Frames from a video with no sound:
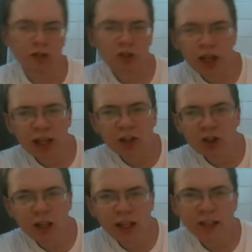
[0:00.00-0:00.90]

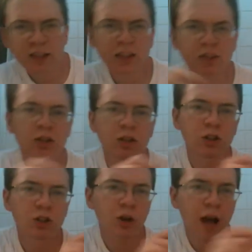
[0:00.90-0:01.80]
change this and
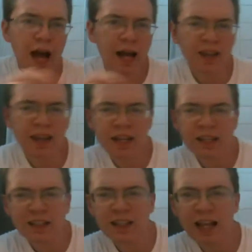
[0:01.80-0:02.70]
could you add
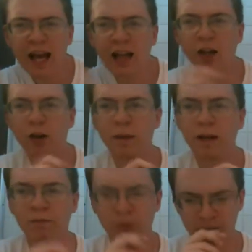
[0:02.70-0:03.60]
this and add a little bit
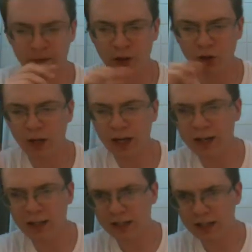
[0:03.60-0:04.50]
of could you
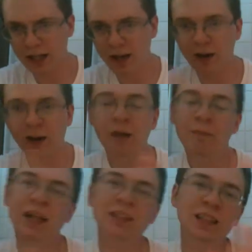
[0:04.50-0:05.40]
add this here?"
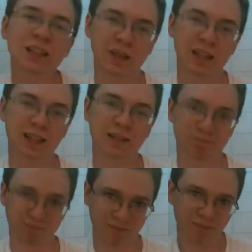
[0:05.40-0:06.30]
Because let's face
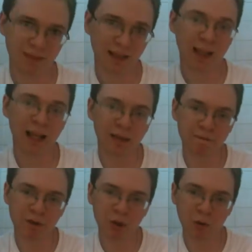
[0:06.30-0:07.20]
it,
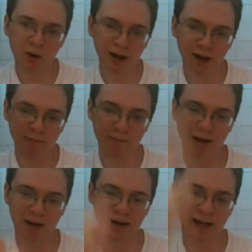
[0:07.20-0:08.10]
if you are
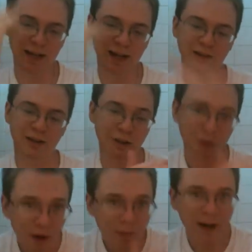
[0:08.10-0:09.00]
married and
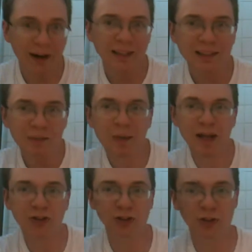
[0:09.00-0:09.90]
you are married to
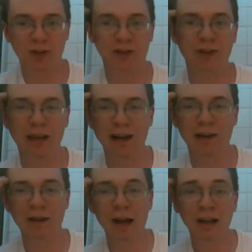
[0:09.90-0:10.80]
somebody who's super creative,